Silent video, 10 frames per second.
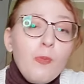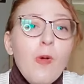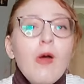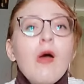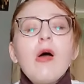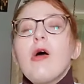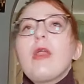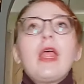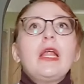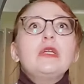put
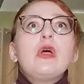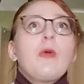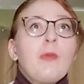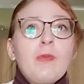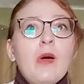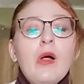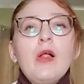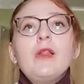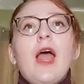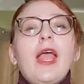into
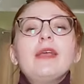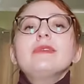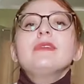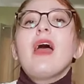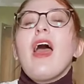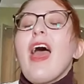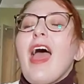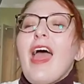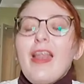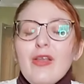place,
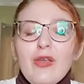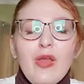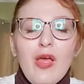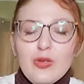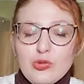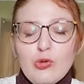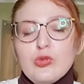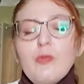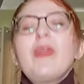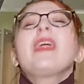and
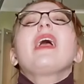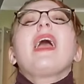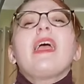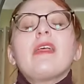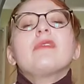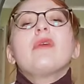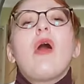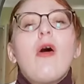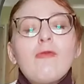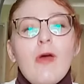social media is
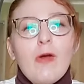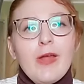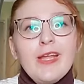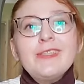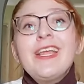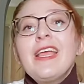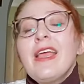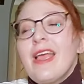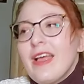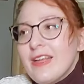very
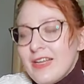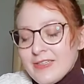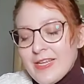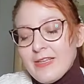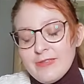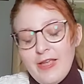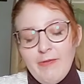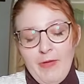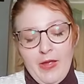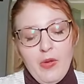de-
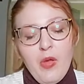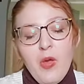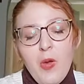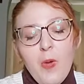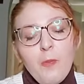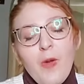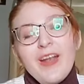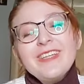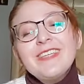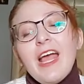deceiving
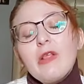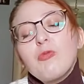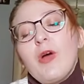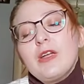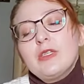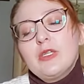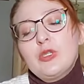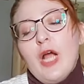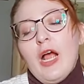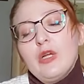but guess what,
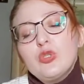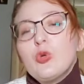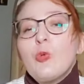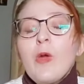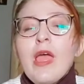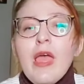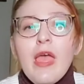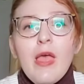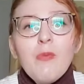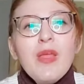Josh? We,
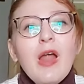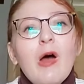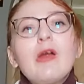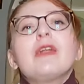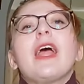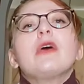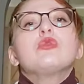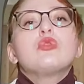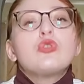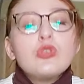him and Art, as
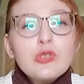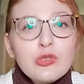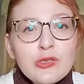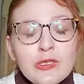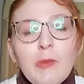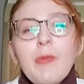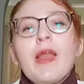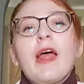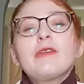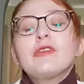
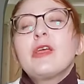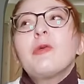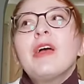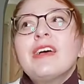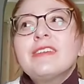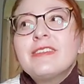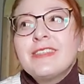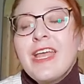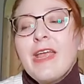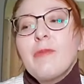stupid as you
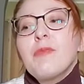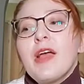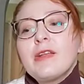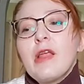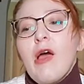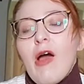seem